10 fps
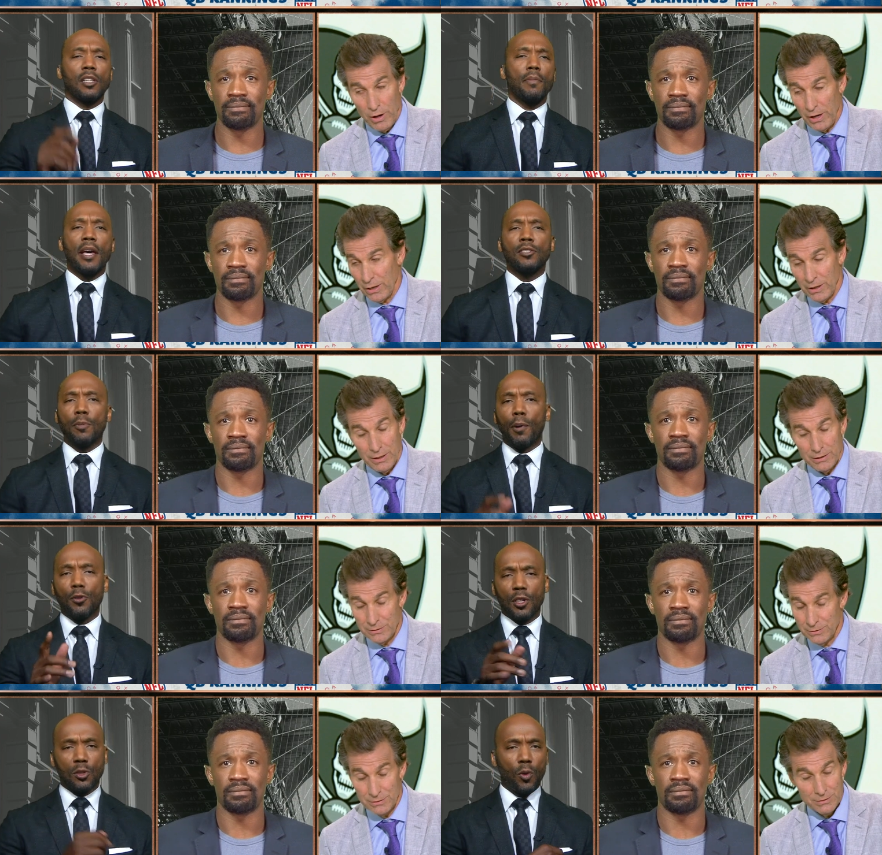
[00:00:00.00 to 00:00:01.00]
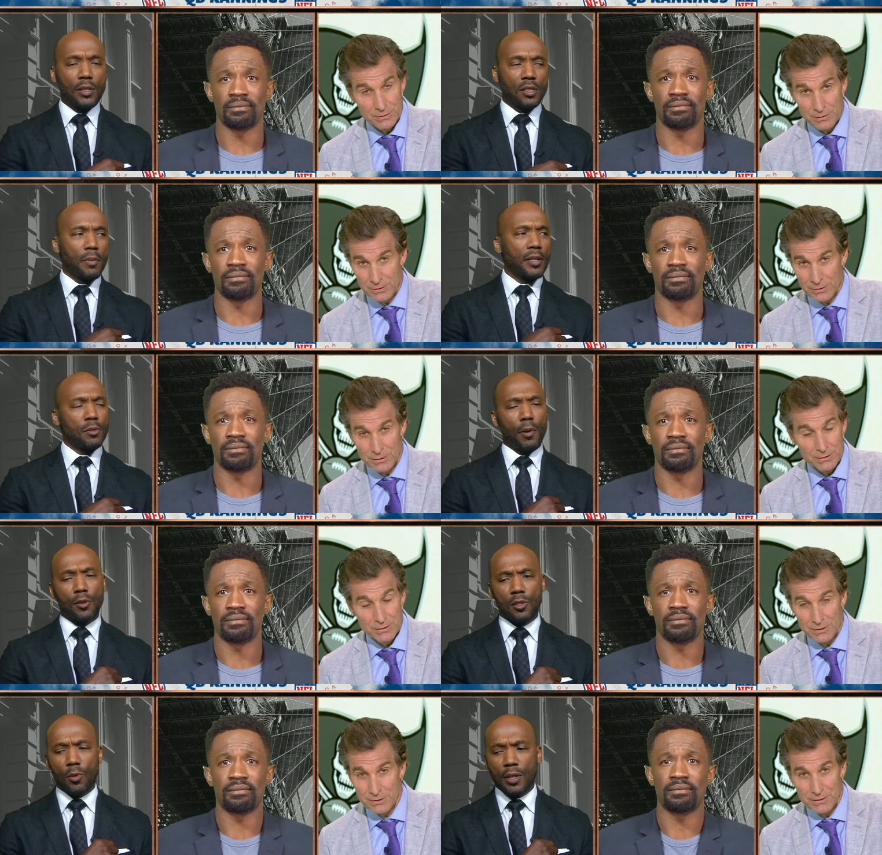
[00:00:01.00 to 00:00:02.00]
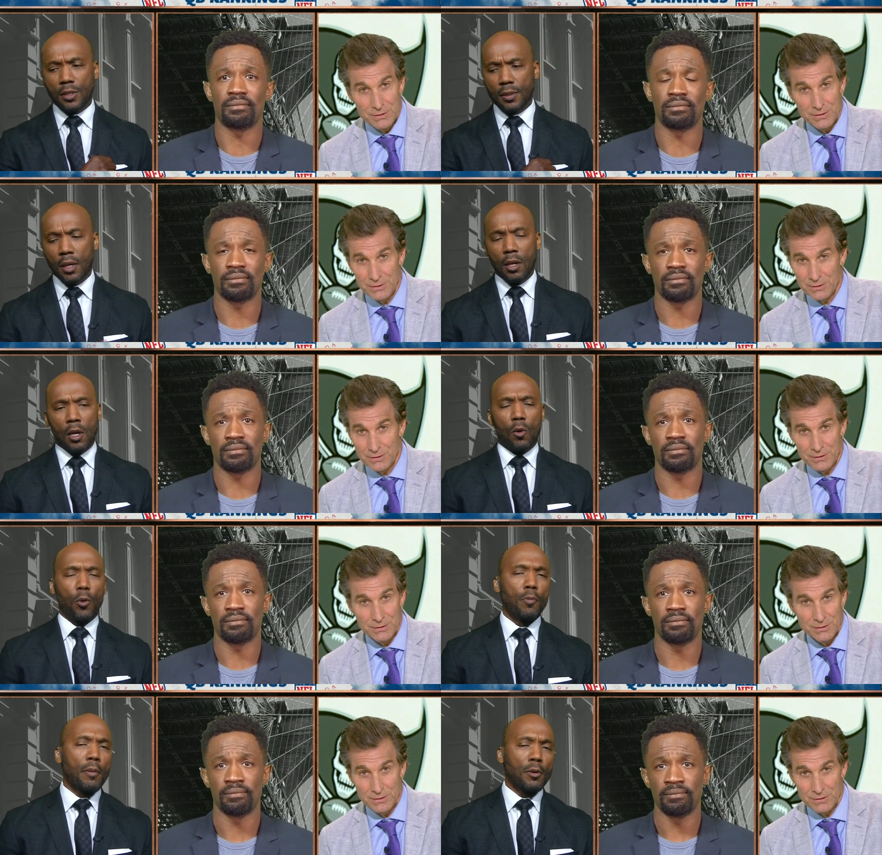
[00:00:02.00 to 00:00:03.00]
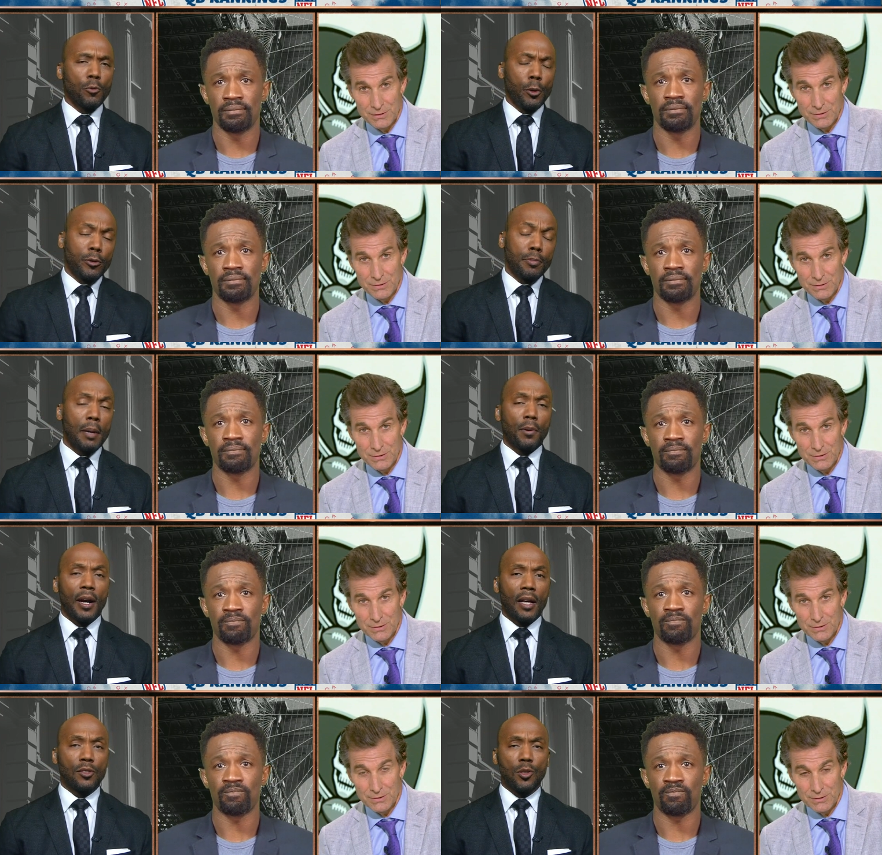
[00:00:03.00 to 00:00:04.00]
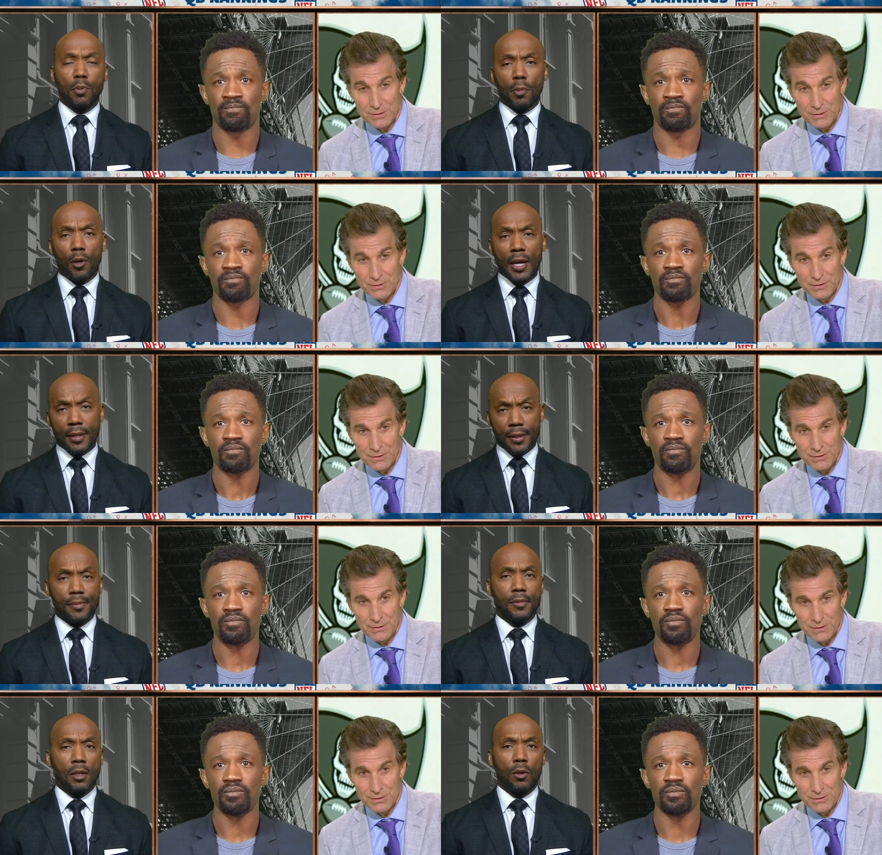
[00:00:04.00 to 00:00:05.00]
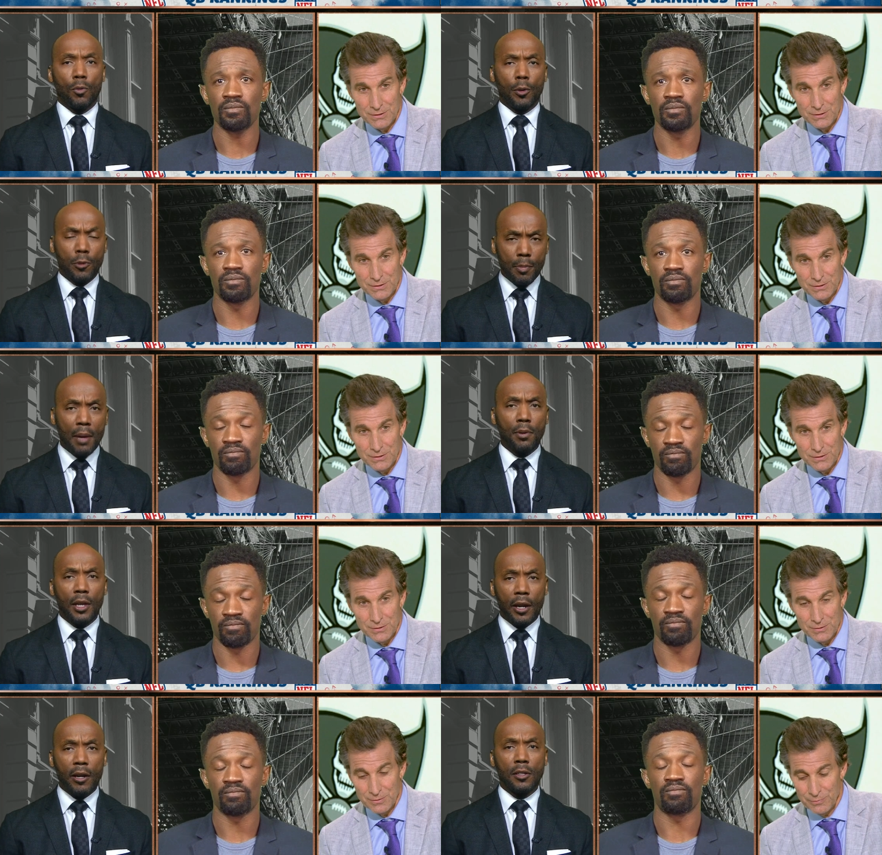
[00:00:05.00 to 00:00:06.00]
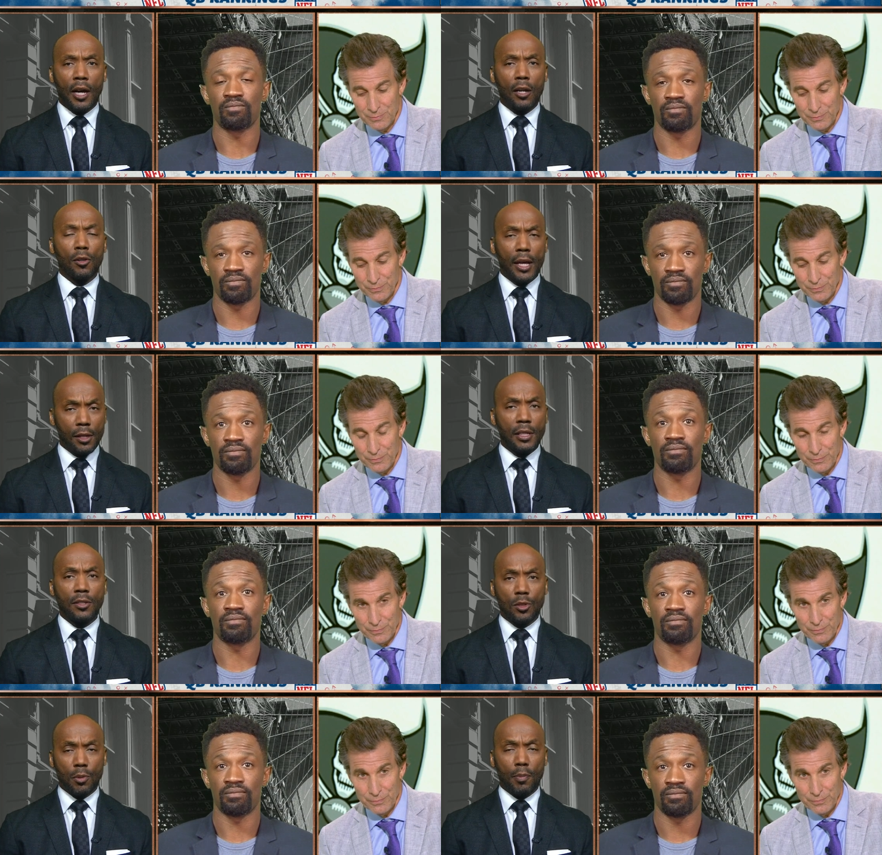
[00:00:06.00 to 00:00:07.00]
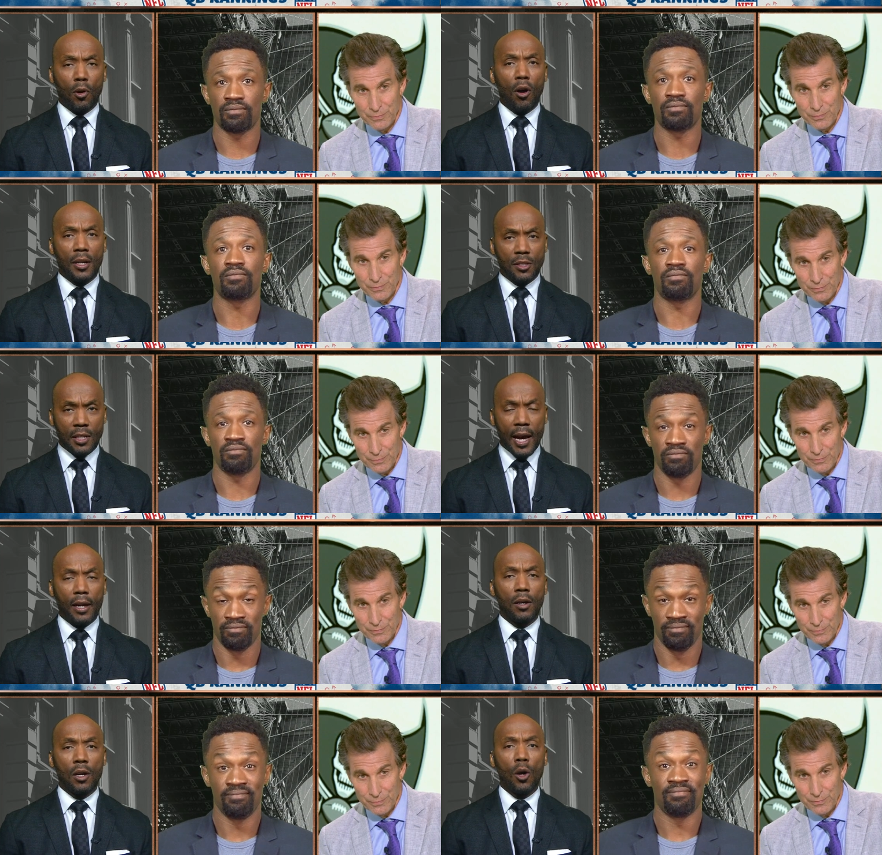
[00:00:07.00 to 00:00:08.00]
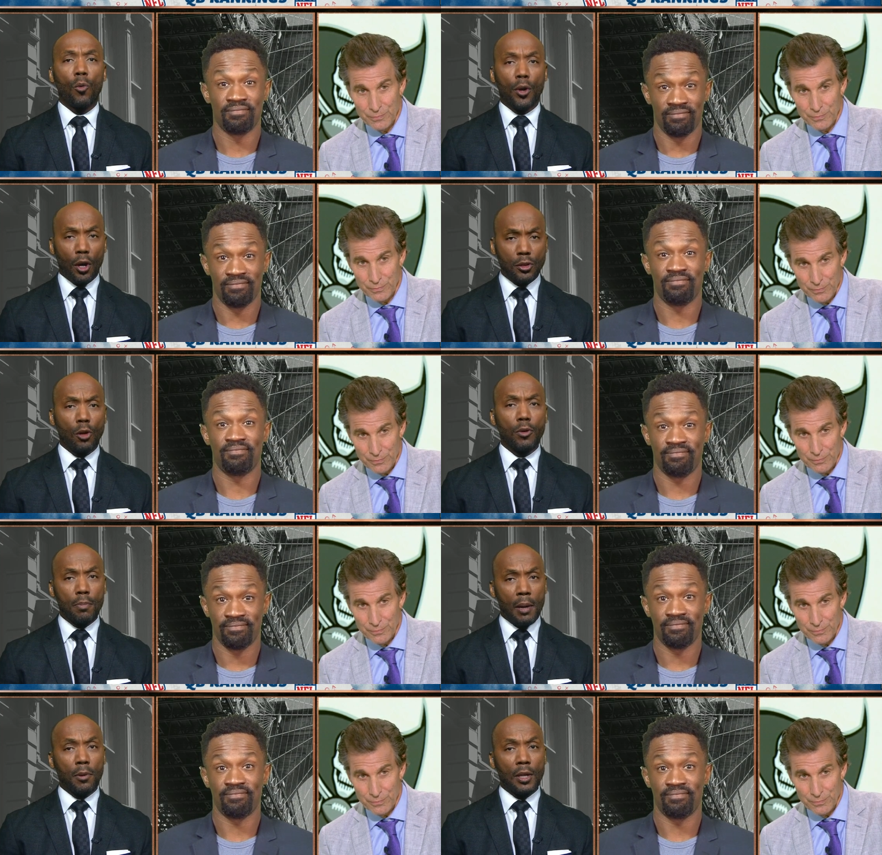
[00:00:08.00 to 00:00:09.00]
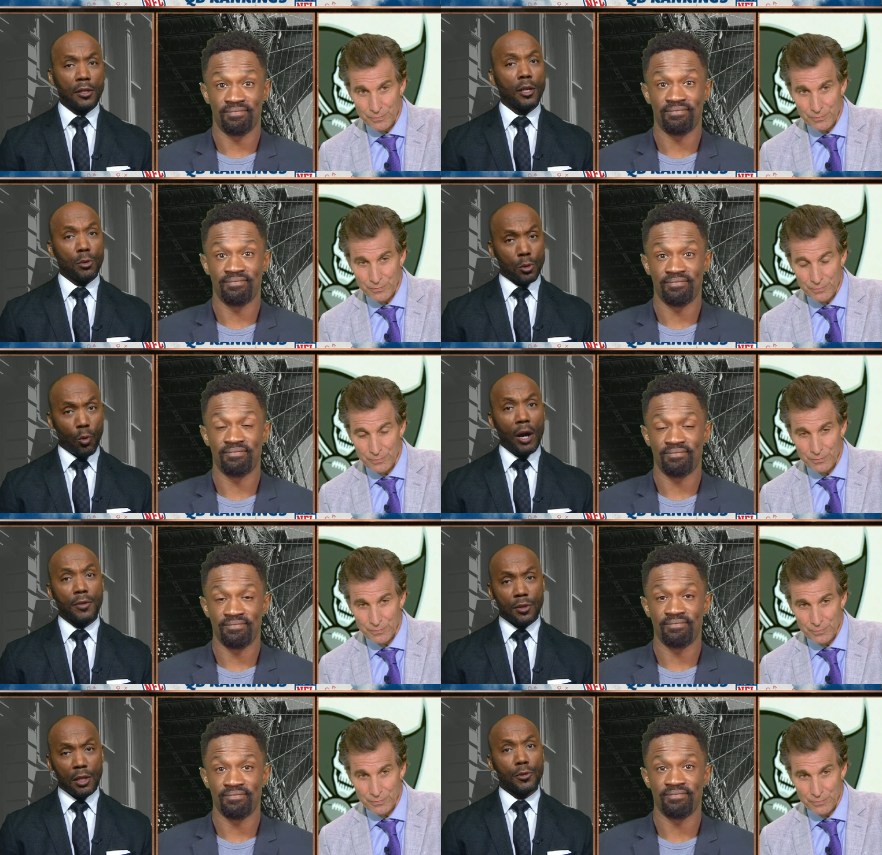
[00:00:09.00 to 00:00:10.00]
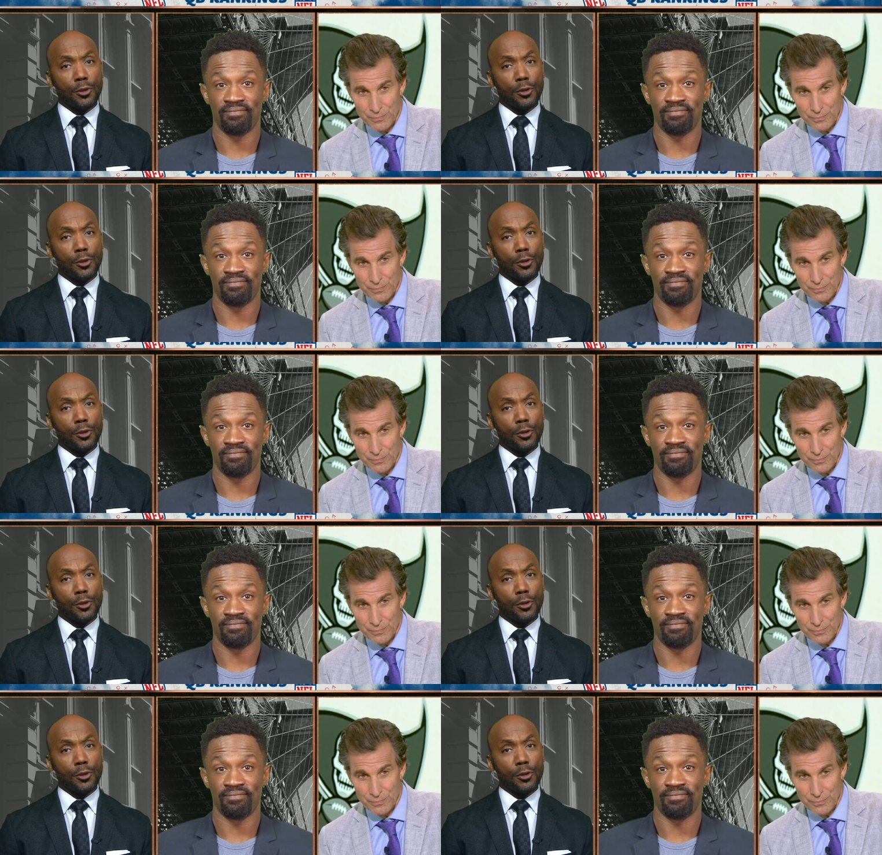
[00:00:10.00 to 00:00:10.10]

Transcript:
Speaker 1: Let me ask you both this question. Let me ask you both this question. We remember we remember how the Super Bowl ended. We remember that Aaron Donald ended that Super Bowl on a sack. We also remember that there was a wide receiver